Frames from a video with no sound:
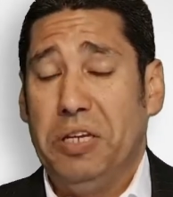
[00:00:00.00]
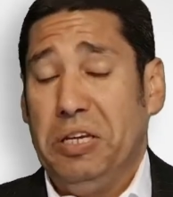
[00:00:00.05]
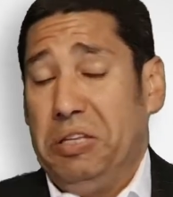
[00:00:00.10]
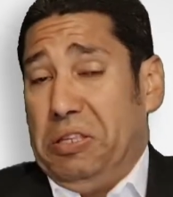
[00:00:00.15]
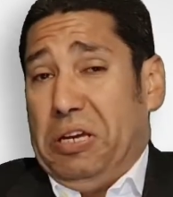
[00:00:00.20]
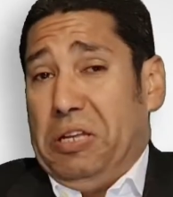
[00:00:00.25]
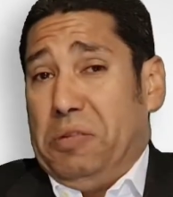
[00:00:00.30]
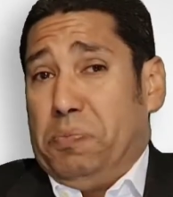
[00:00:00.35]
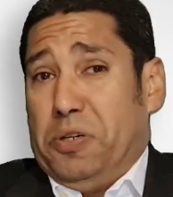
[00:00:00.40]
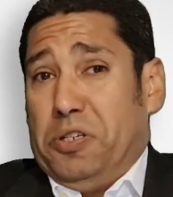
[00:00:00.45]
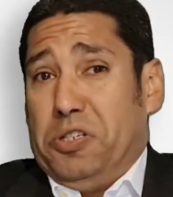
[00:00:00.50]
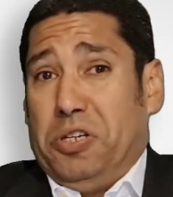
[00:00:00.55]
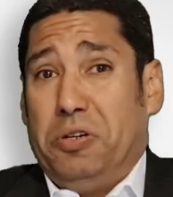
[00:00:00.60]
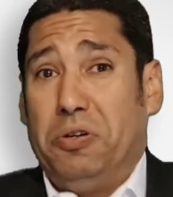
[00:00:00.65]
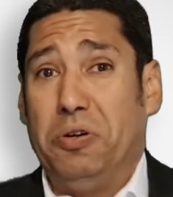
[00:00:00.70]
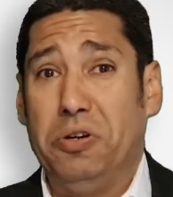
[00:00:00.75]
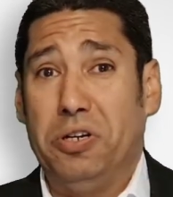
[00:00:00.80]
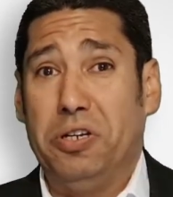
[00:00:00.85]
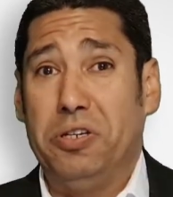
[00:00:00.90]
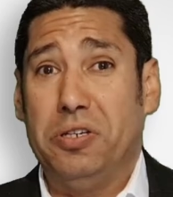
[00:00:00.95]
In that
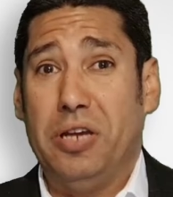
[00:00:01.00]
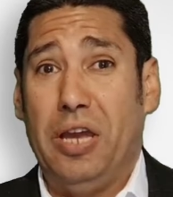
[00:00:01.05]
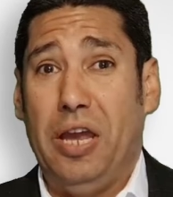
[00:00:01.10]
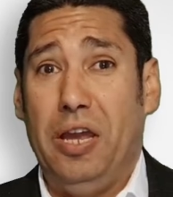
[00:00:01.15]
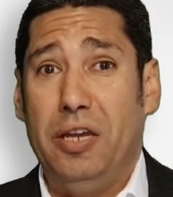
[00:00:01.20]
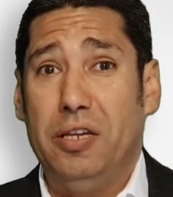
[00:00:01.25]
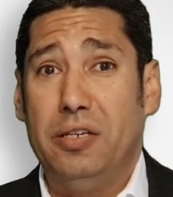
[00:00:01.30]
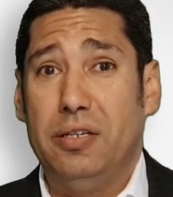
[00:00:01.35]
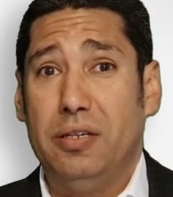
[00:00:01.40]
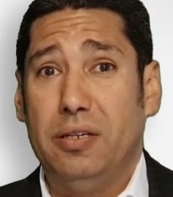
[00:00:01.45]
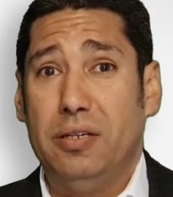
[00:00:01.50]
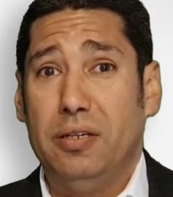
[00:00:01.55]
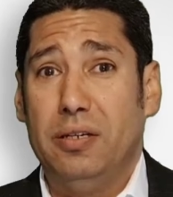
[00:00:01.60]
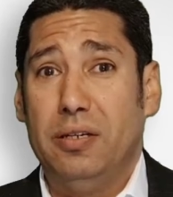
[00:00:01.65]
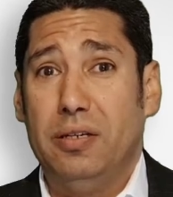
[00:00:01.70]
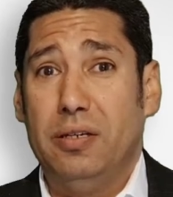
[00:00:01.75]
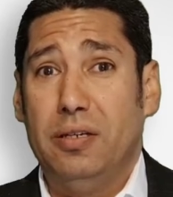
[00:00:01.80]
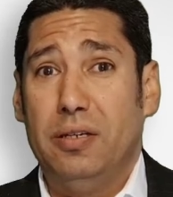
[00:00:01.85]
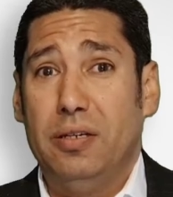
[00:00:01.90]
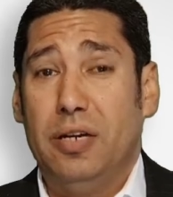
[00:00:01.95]
particular case,
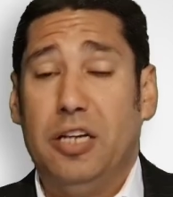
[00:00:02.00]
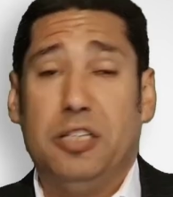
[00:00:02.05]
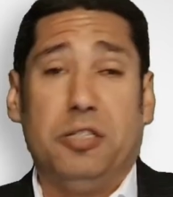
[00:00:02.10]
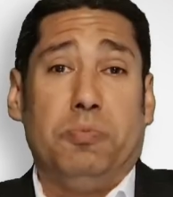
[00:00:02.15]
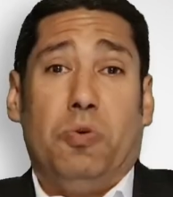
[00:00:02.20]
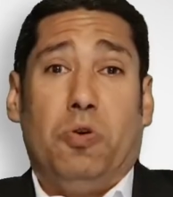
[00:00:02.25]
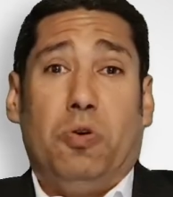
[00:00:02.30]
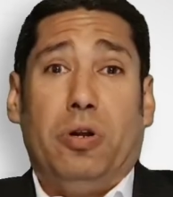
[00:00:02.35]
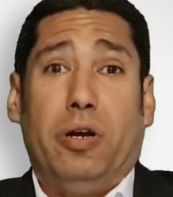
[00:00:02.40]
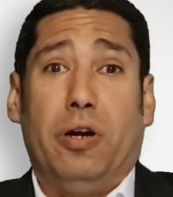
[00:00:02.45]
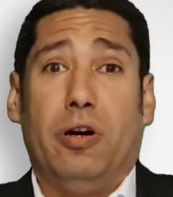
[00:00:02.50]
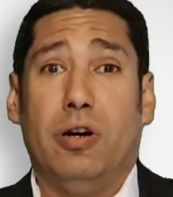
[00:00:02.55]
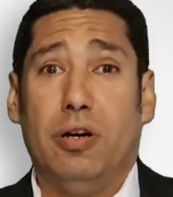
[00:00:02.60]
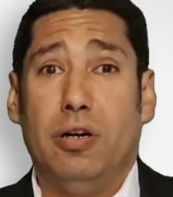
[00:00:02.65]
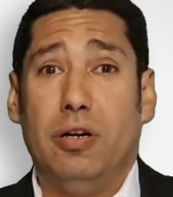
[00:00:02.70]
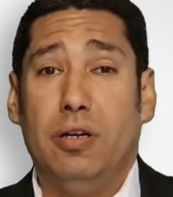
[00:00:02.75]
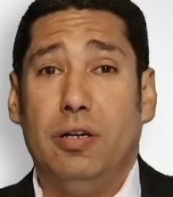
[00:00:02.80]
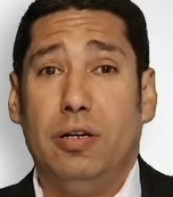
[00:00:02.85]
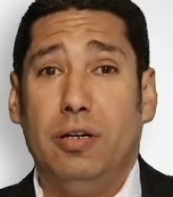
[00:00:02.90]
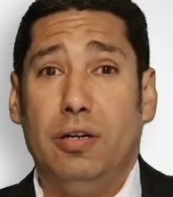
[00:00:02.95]
a small
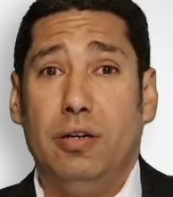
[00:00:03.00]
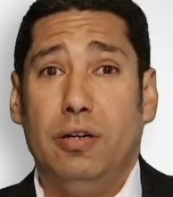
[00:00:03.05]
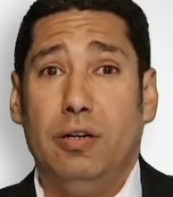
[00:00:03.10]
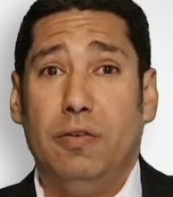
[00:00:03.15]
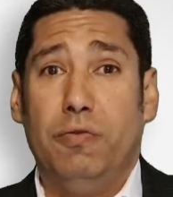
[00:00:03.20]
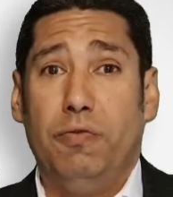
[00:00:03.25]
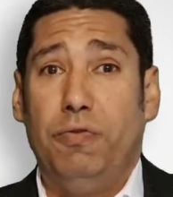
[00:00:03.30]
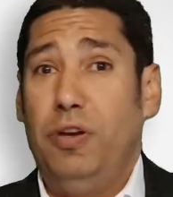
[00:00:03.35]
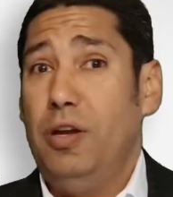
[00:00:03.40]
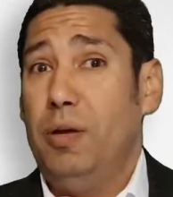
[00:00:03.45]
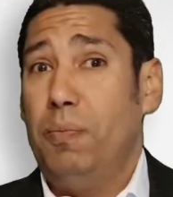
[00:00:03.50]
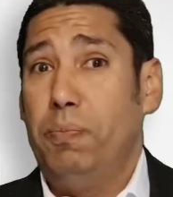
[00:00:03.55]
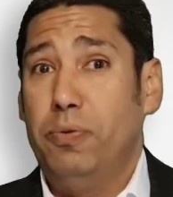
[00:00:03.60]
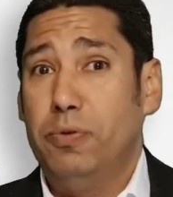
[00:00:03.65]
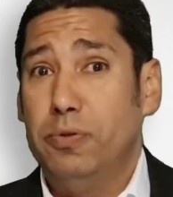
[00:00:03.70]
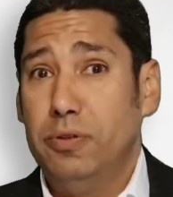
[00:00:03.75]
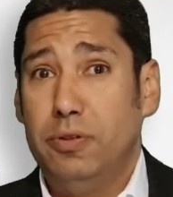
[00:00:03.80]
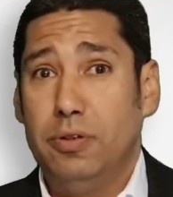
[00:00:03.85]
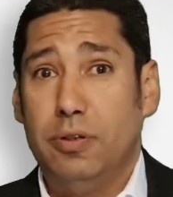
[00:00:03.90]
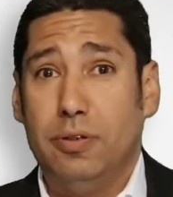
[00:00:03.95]
car, a Fiat
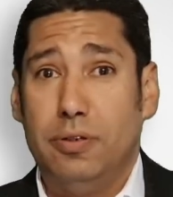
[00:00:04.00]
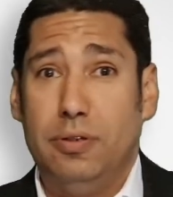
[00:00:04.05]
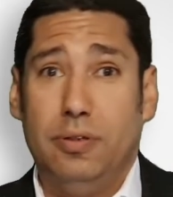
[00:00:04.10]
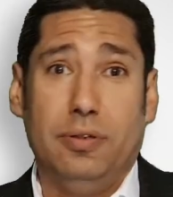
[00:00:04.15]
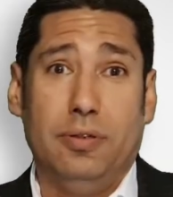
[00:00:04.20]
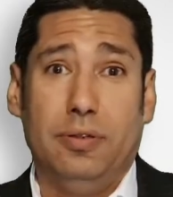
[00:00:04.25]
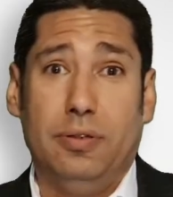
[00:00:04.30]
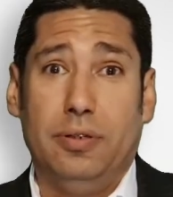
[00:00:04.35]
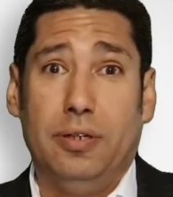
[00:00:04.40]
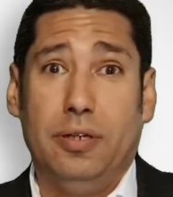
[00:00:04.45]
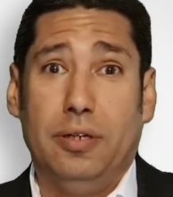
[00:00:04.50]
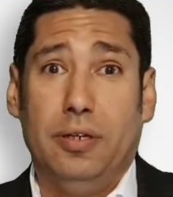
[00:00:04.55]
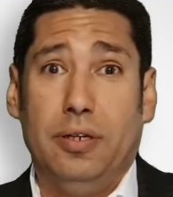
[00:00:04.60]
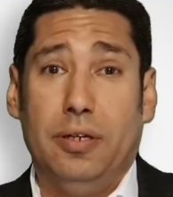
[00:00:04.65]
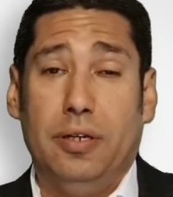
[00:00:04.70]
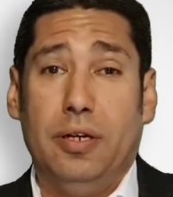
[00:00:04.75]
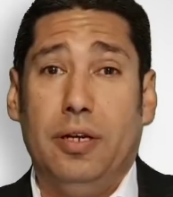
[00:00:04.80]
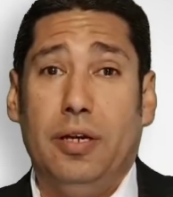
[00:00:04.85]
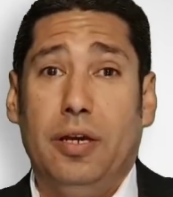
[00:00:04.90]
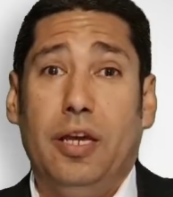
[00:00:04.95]
Punto,
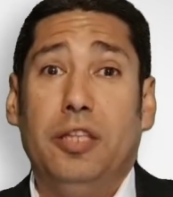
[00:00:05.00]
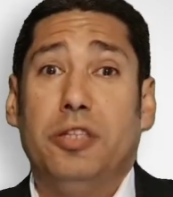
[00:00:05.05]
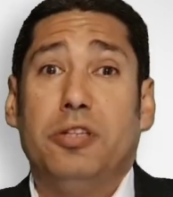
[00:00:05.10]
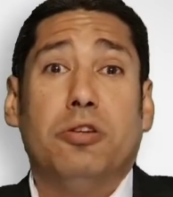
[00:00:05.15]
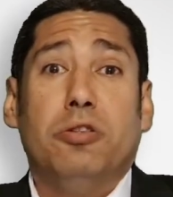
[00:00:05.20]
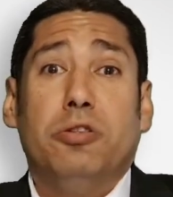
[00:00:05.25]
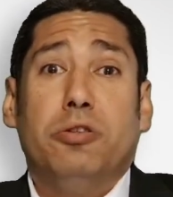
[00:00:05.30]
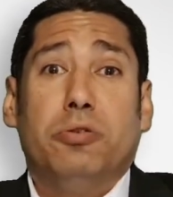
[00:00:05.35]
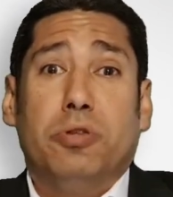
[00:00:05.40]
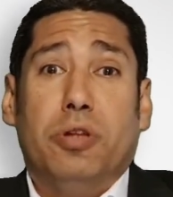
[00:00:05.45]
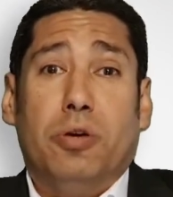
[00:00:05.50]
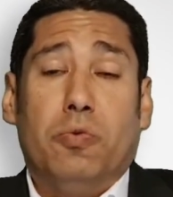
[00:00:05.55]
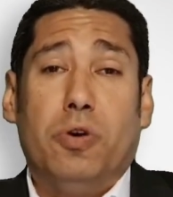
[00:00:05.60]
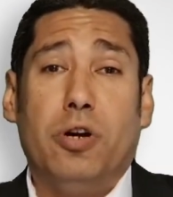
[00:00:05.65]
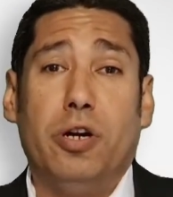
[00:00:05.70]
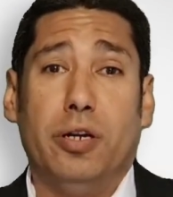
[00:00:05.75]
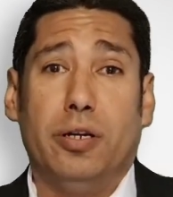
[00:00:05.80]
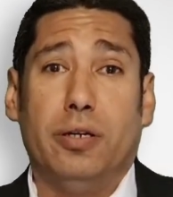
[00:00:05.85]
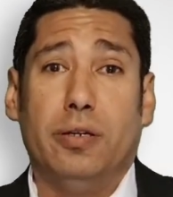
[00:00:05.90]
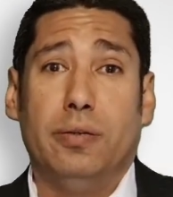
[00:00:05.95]
it could do the
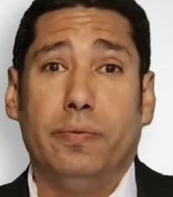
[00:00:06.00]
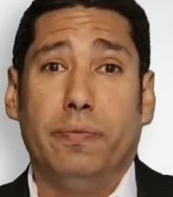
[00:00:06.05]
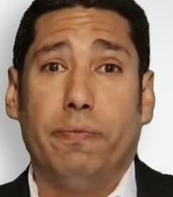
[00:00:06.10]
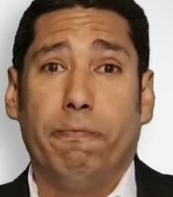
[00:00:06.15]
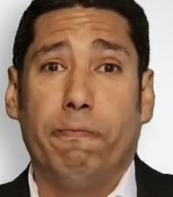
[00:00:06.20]
work.